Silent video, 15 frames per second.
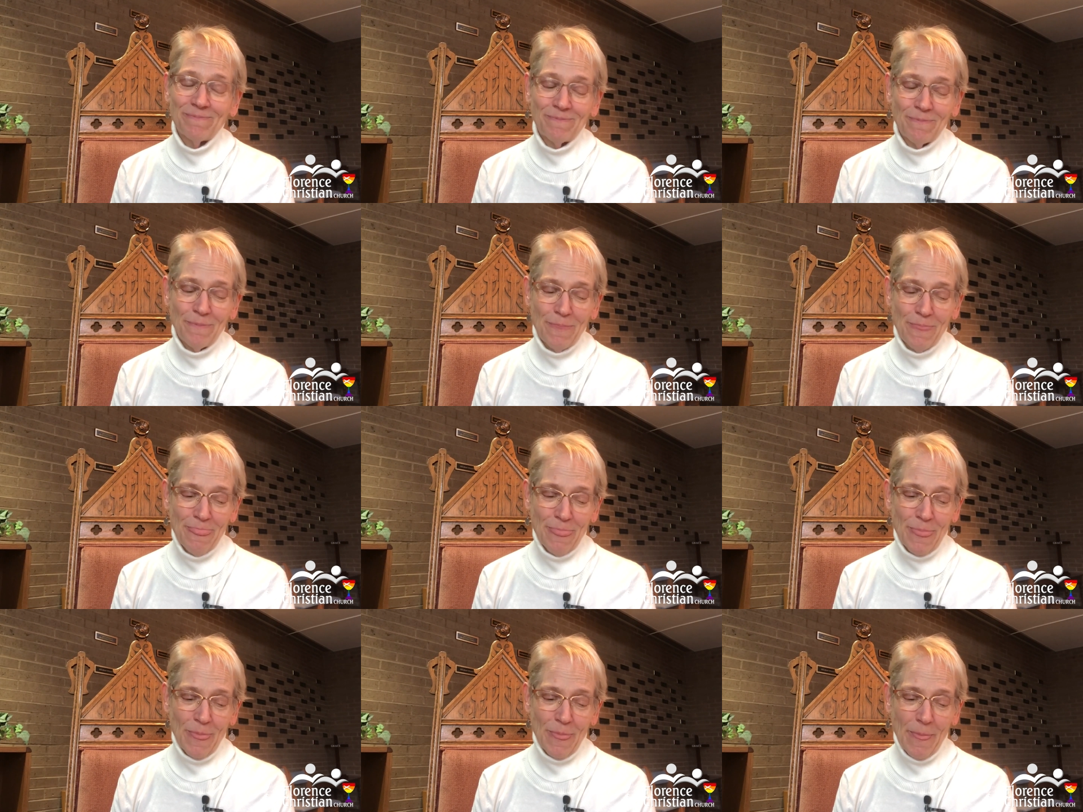
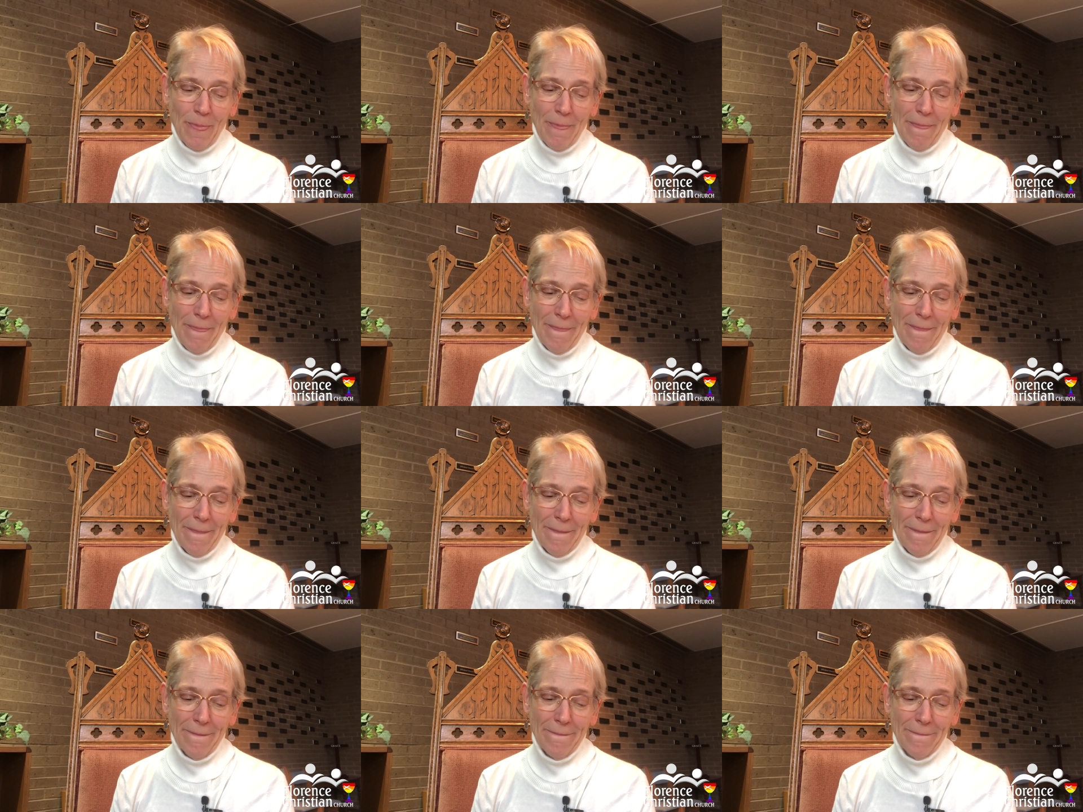
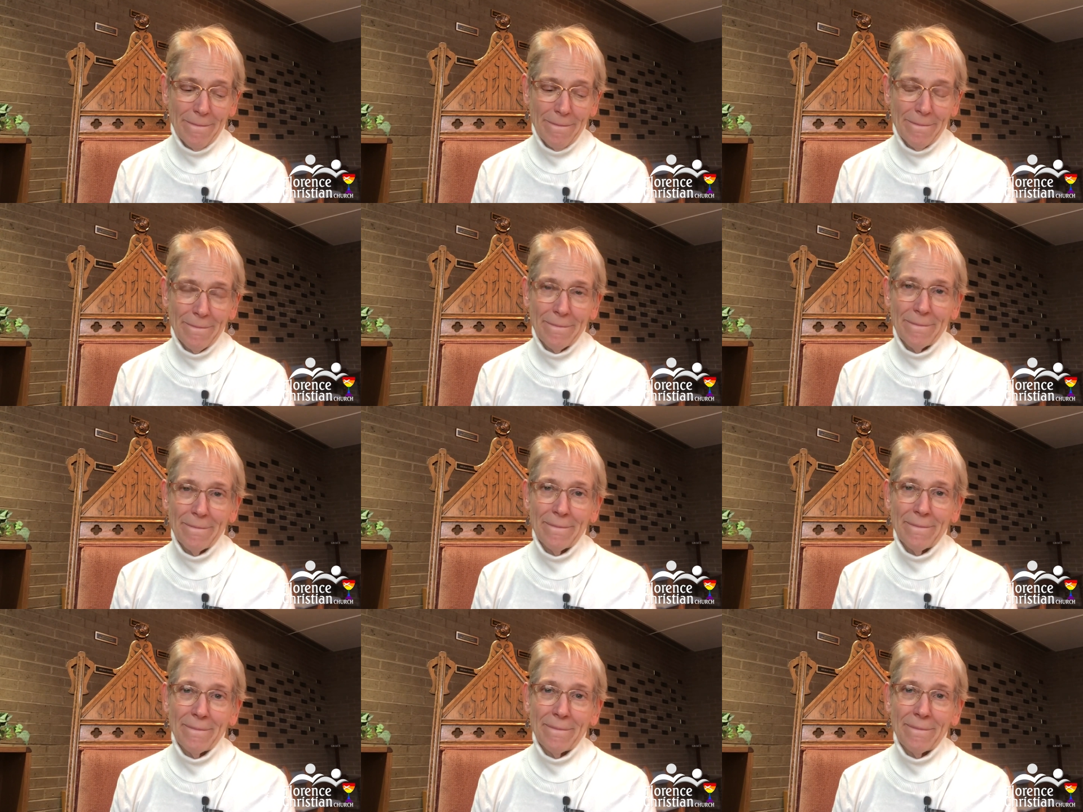
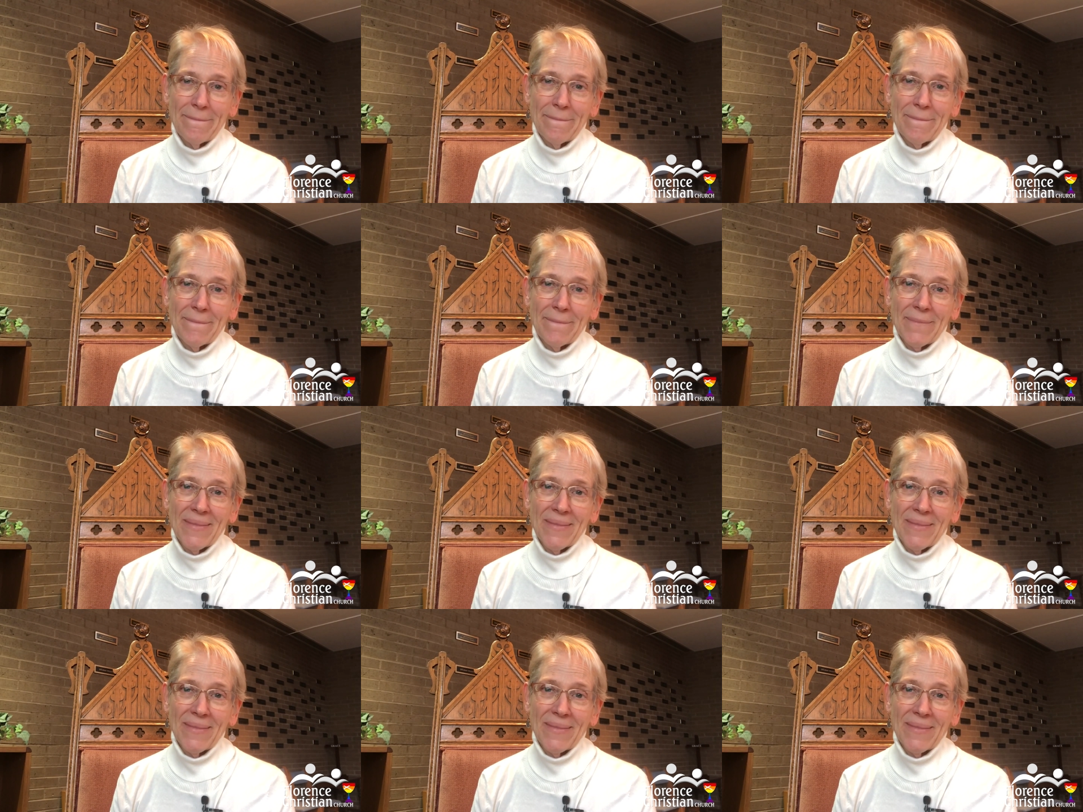Nothing is said.